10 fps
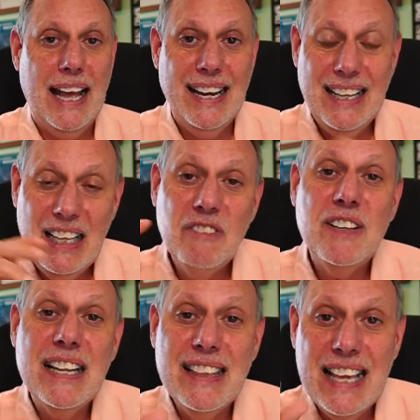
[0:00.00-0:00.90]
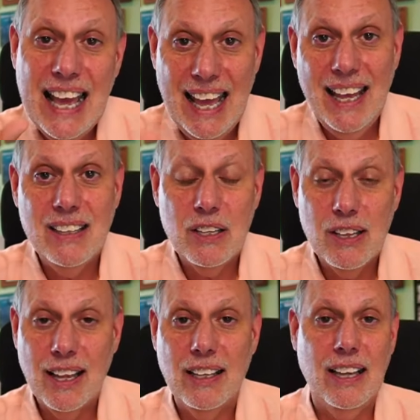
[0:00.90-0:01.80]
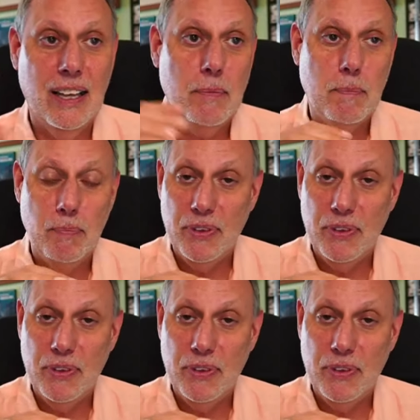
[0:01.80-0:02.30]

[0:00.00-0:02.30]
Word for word: and even at the end, like eh,